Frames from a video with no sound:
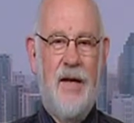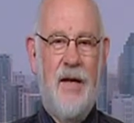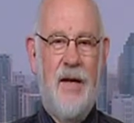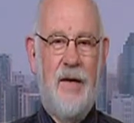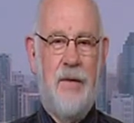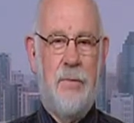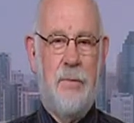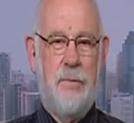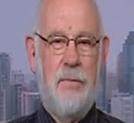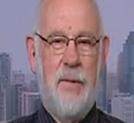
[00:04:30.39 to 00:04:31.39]
uh,
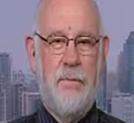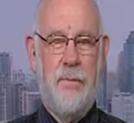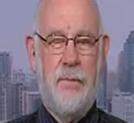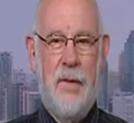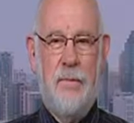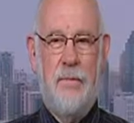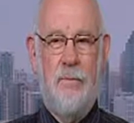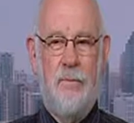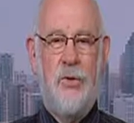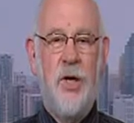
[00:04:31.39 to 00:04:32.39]

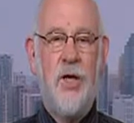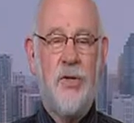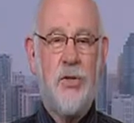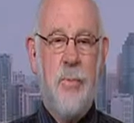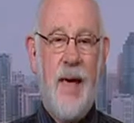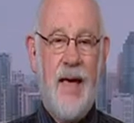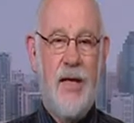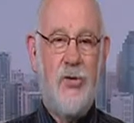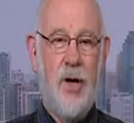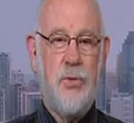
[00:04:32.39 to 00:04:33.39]
nervous
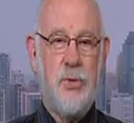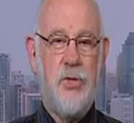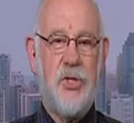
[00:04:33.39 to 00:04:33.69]
maid dropped some